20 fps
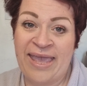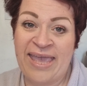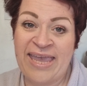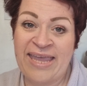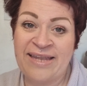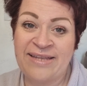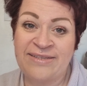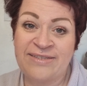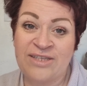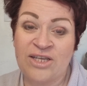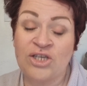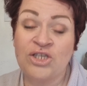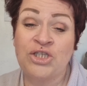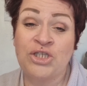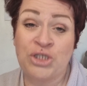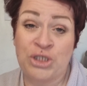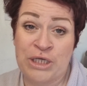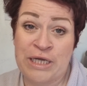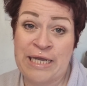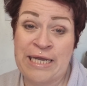it's
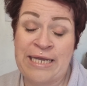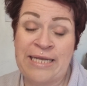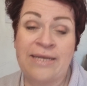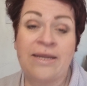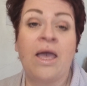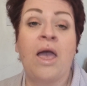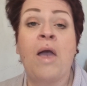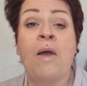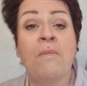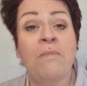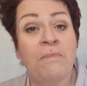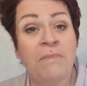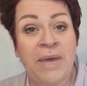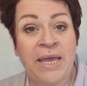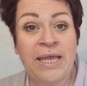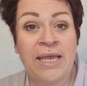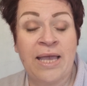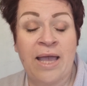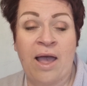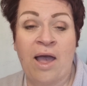Sheen
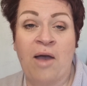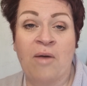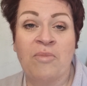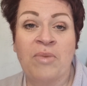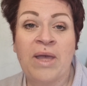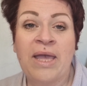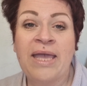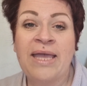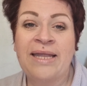makeup.